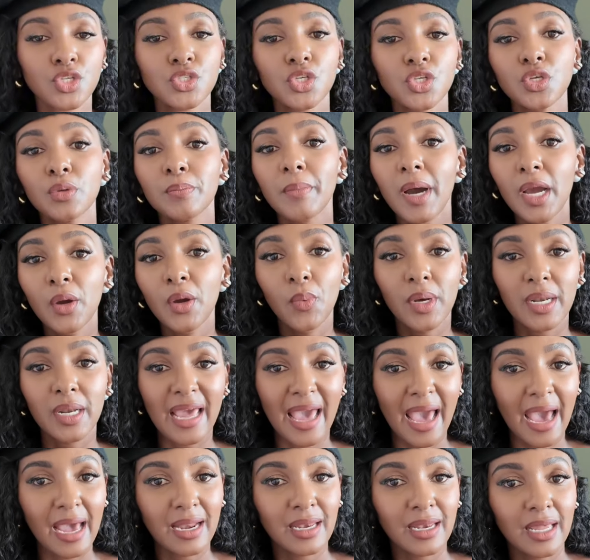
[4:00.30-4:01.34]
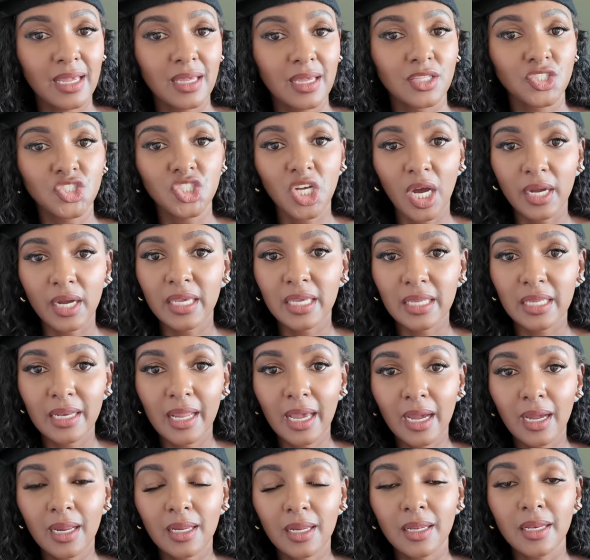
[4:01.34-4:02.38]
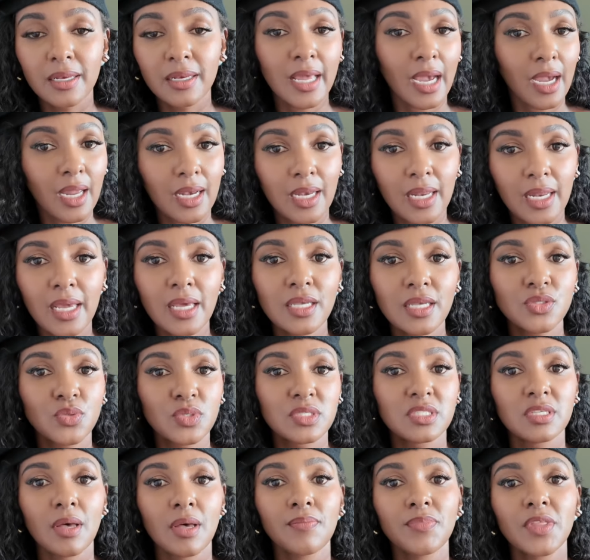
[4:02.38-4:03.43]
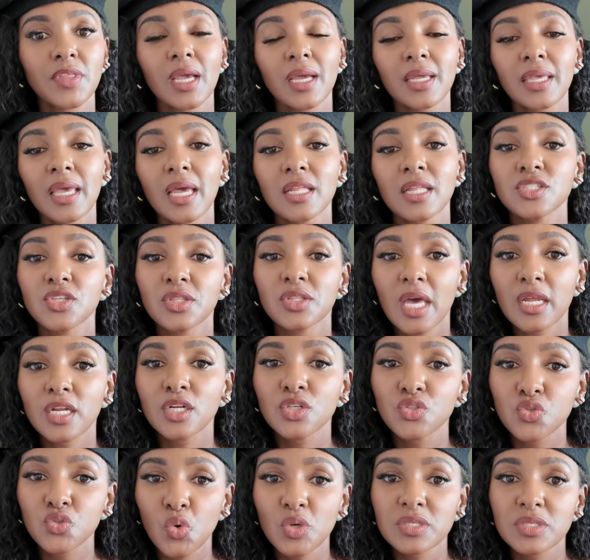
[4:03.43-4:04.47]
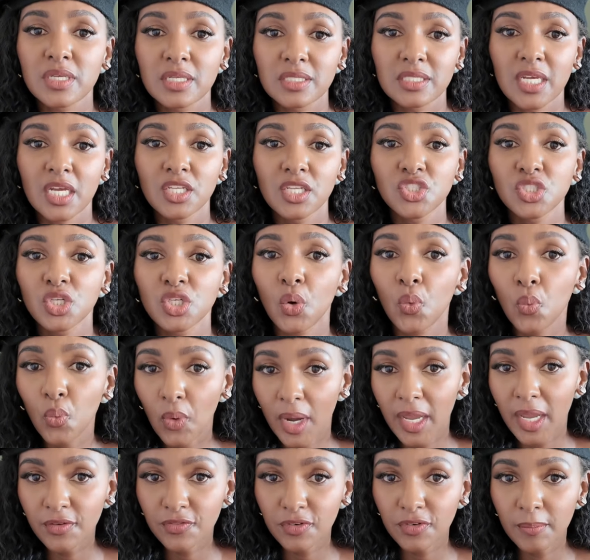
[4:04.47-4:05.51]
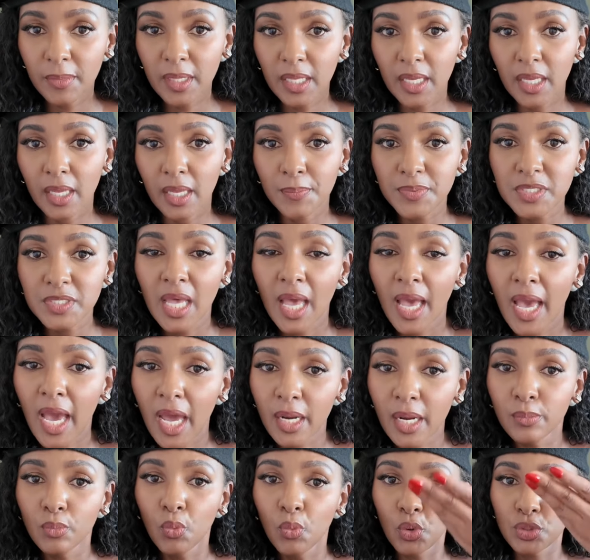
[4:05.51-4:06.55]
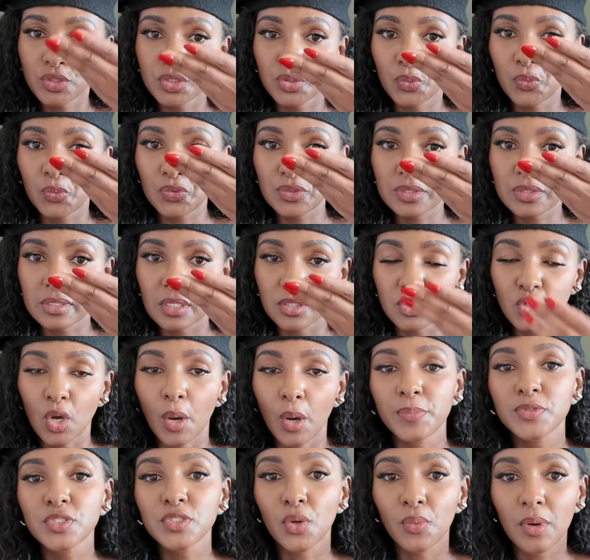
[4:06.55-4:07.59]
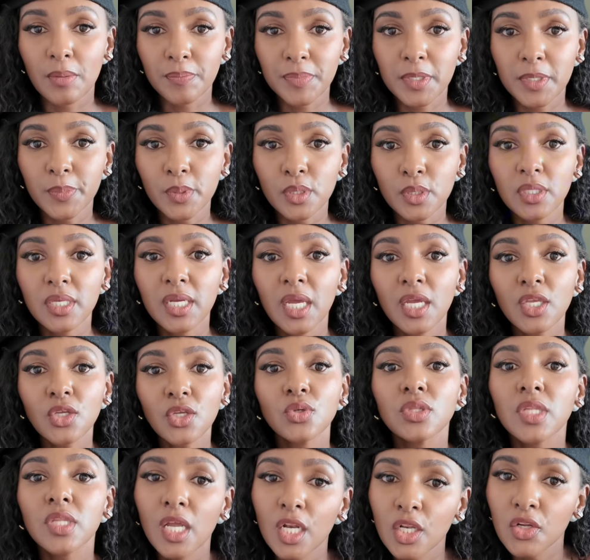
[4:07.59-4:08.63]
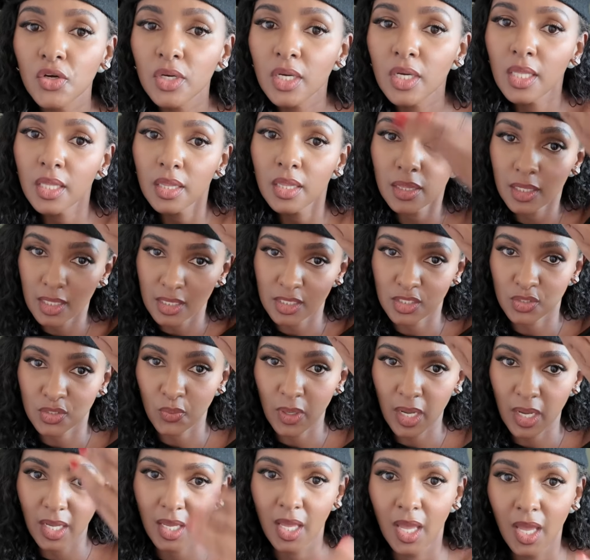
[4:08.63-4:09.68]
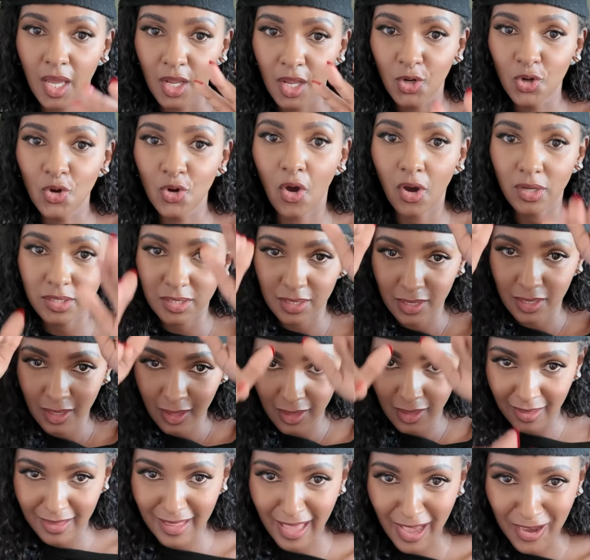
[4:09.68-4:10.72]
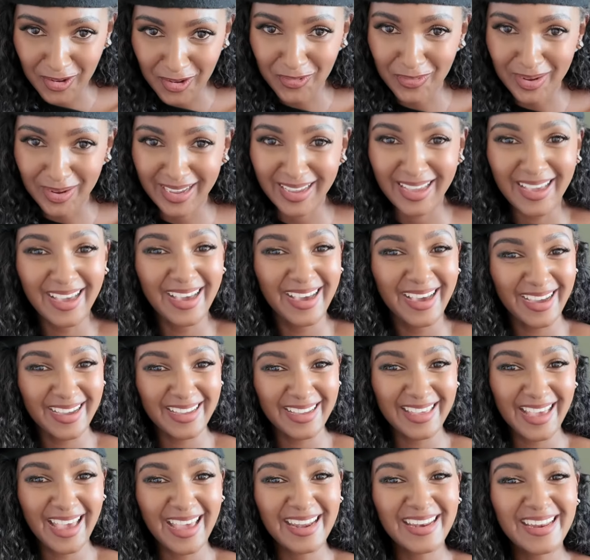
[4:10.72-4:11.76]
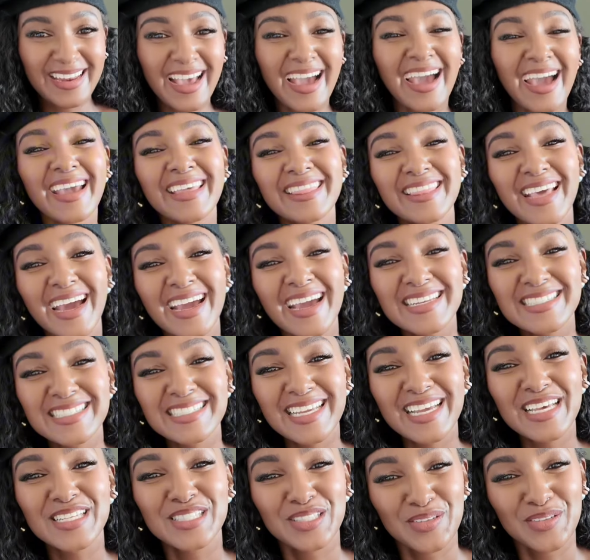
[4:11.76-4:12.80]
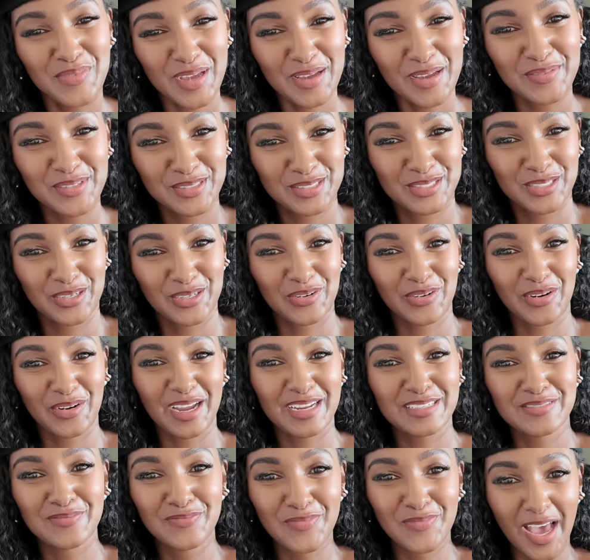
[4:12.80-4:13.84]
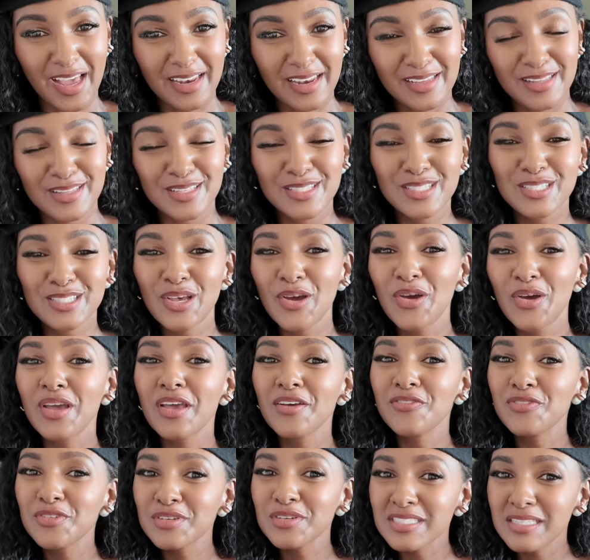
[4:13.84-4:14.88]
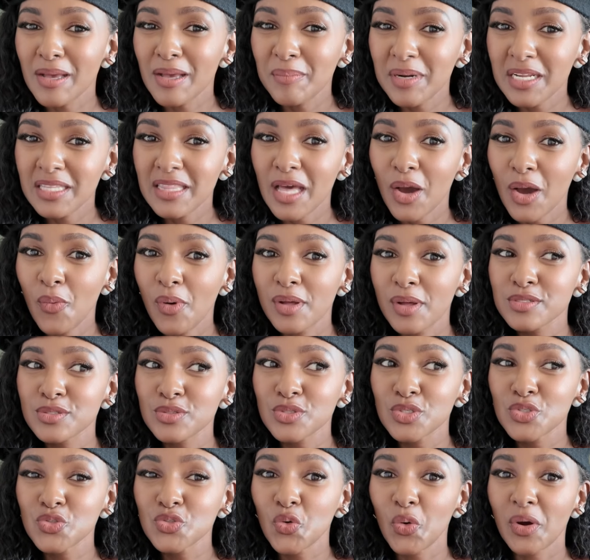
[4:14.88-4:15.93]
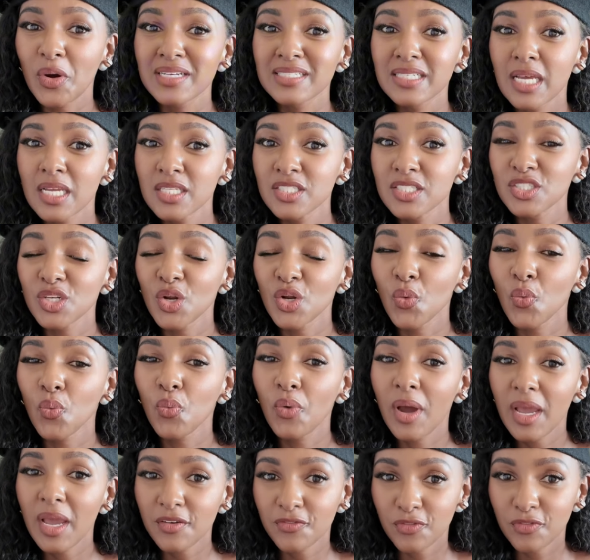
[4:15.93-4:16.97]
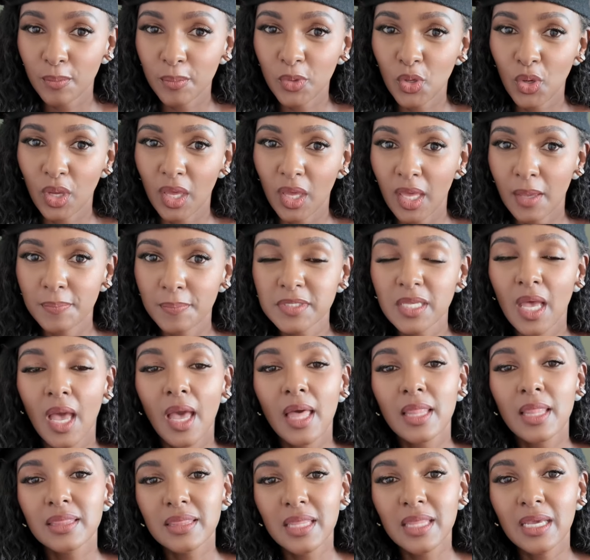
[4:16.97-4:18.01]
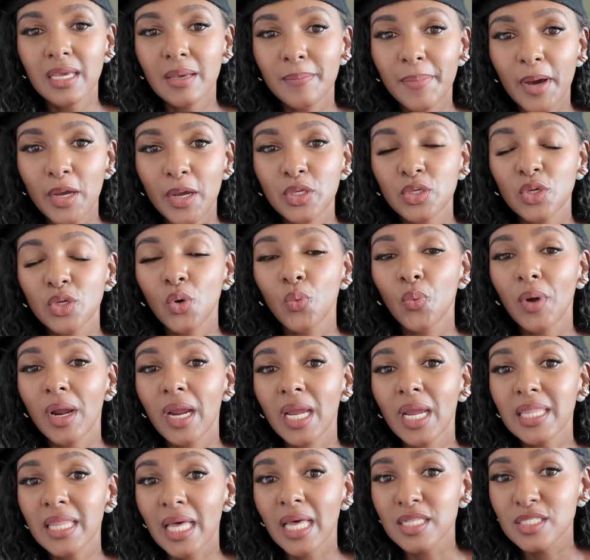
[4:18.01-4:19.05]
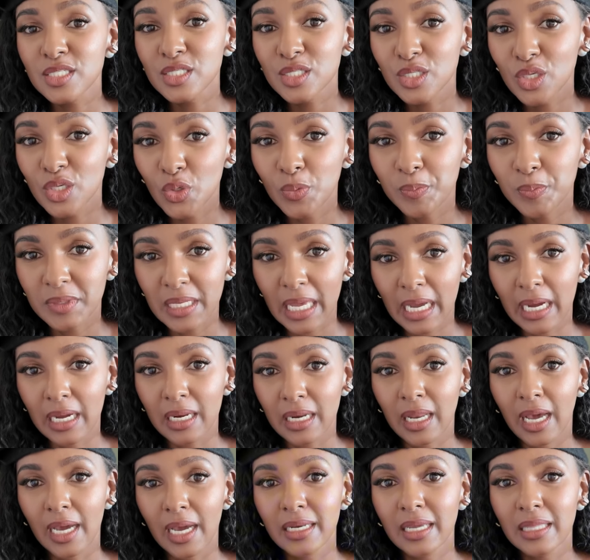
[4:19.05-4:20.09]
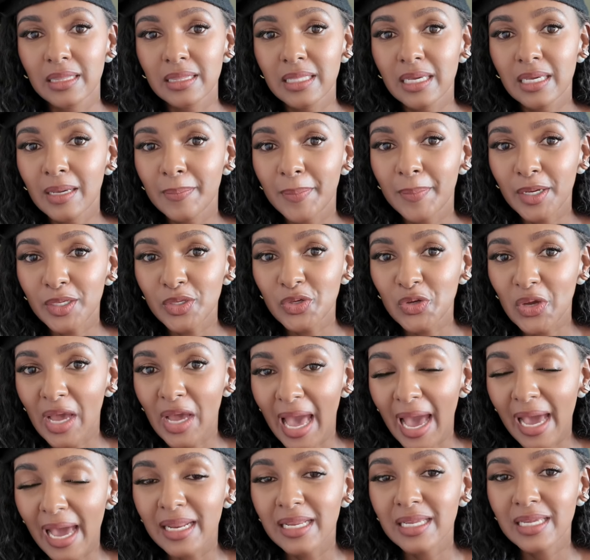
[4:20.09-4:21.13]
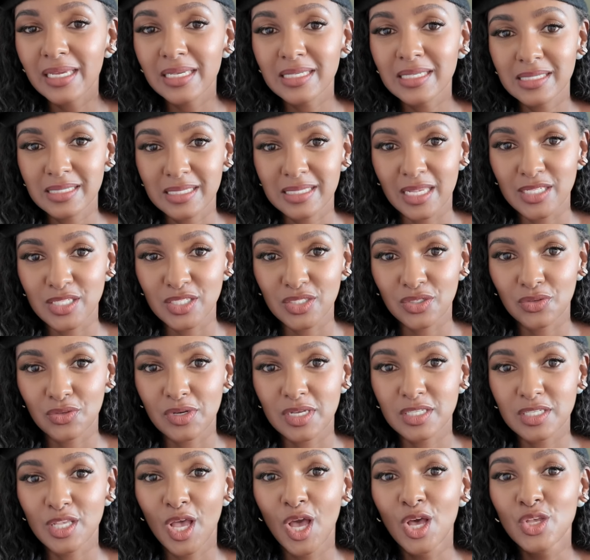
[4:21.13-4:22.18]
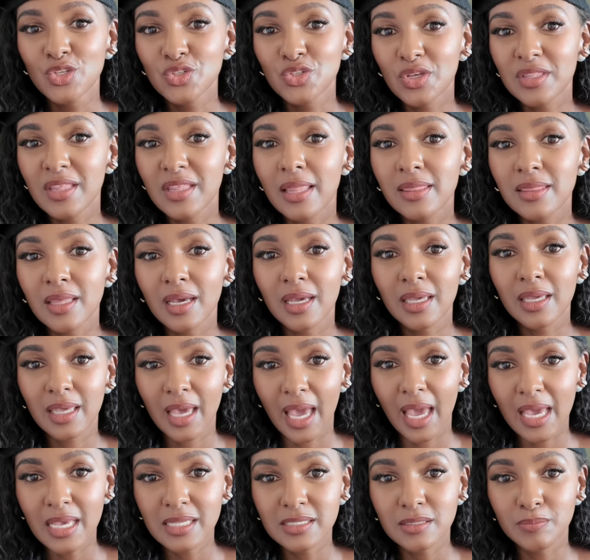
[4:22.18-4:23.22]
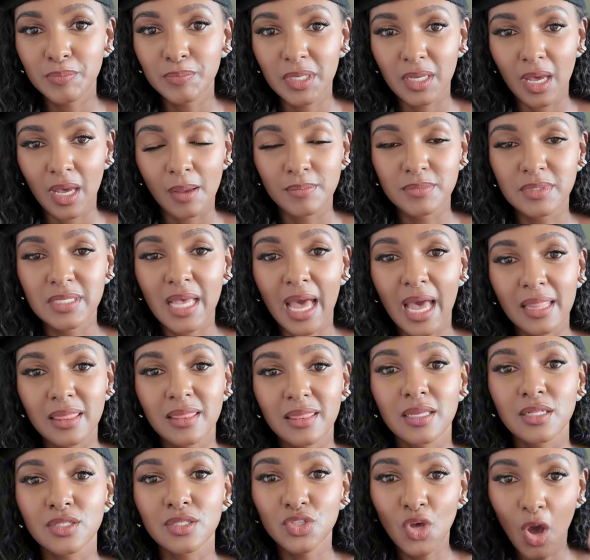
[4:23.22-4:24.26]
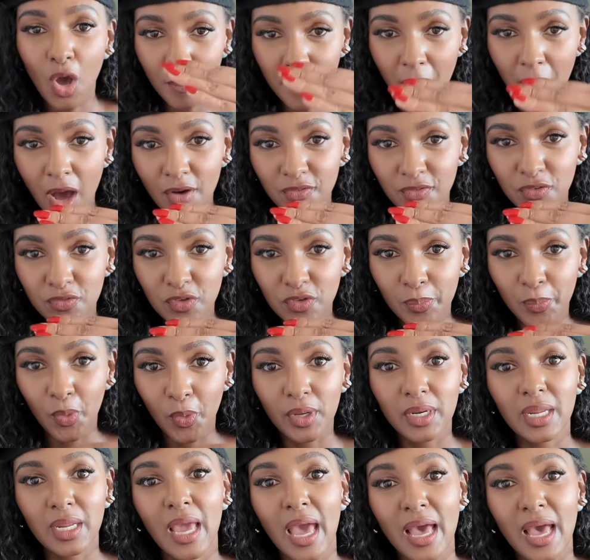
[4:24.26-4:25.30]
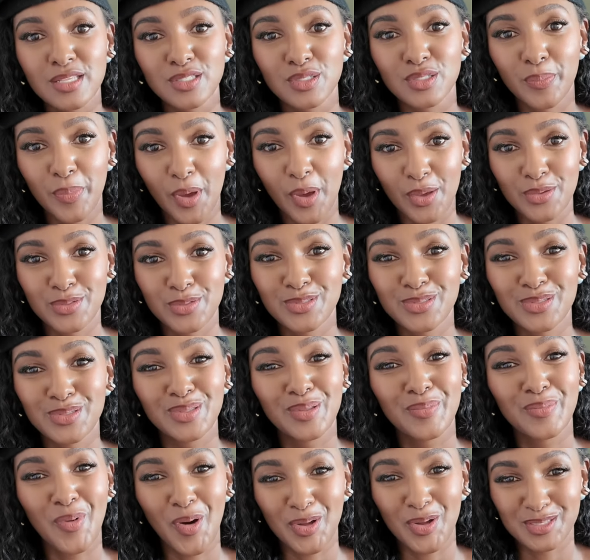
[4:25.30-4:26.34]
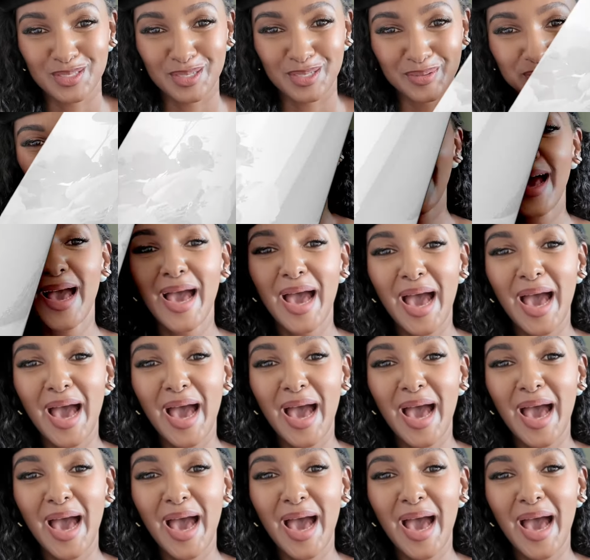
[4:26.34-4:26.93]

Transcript: So you might want to add like a chunky neck a necklace or something again so that it draws attention away from the hips and more towards the top. So when people look at you, they look this way, not that way. Again, the idea is to be able to create balance. So if you're somebody that wants to draw attention away from your hips, think about, you know, wearing that scoop neckline and think about, you know, adding accessories so that the gaze becomes at the top half of your body as opposed to the bottom.